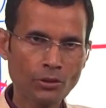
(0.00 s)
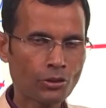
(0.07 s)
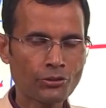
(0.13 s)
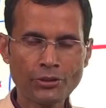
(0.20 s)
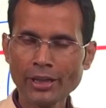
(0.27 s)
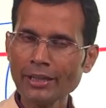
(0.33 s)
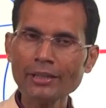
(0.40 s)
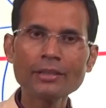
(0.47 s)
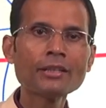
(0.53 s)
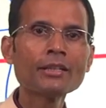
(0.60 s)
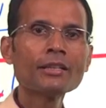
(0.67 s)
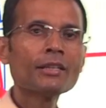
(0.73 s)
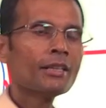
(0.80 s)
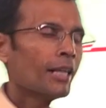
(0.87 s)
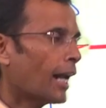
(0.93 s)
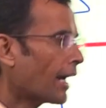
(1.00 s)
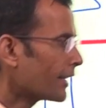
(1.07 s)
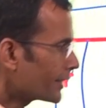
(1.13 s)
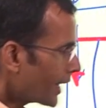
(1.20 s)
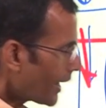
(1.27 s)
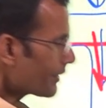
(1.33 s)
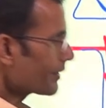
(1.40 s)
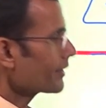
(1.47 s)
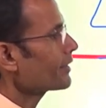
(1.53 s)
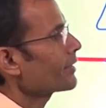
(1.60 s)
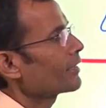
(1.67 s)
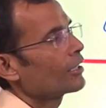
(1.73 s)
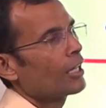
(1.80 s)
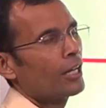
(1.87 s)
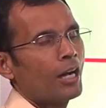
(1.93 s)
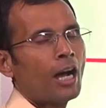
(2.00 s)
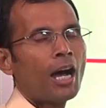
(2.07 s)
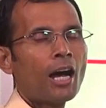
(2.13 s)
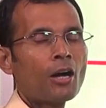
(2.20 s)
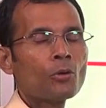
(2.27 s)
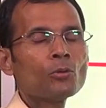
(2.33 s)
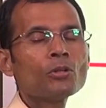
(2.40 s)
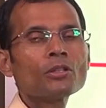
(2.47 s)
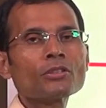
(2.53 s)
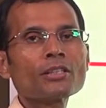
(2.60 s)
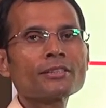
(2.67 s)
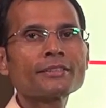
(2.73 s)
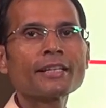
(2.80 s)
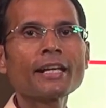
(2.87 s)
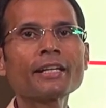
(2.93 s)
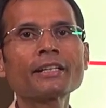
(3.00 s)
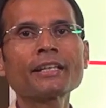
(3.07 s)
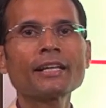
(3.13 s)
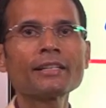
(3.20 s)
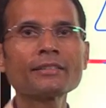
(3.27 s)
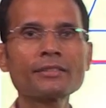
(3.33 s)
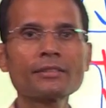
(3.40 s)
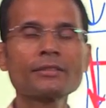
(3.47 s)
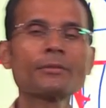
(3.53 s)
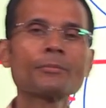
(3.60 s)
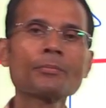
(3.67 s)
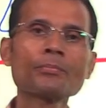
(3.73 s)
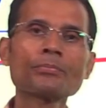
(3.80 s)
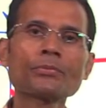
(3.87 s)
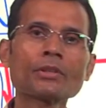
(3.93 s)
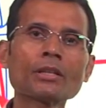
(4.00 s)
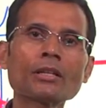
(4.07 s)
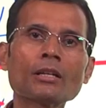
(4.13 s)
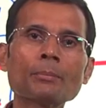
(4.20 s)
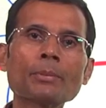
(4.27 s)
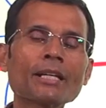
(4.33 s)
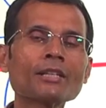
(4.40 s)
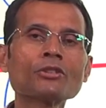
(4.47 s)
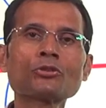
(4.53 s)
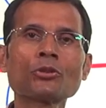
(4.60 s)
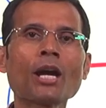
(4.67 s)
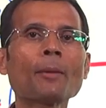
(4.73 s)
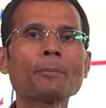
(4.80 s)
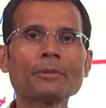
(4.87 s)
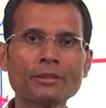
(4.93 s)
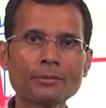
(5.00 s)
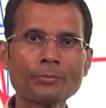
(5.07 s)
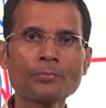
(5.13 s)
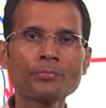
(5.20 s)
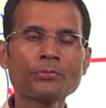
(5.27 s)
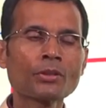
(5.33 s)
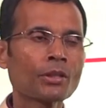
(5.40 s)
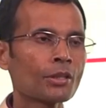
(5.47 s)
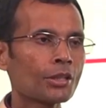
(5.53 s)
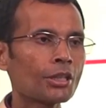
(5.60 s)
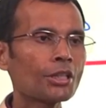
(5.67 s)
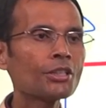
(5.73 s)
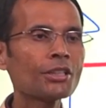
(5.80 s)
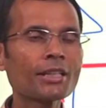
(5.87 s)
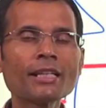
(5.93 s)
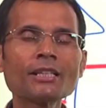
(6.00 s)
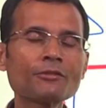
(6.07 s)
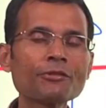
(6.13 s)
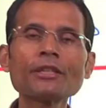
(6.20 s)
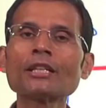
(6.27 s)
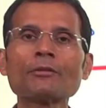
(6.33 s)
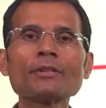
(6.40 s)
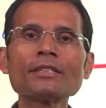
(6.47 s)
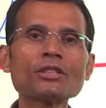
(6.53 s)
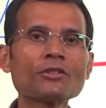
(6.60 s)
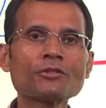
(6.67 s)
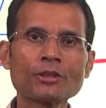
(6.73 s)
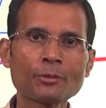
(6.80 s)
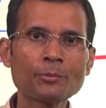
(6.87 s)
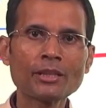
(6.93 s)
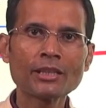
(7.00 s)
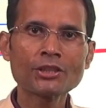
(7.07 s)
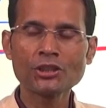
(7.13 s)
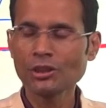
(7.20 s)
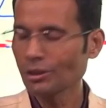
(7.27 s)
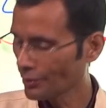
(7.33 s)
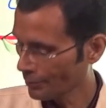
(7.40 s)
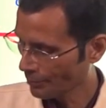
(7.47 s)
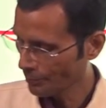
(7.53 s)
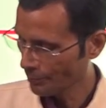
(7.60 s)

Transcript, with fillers: all right and that's how the staircase uh, begins to happen increased frequency of stimulation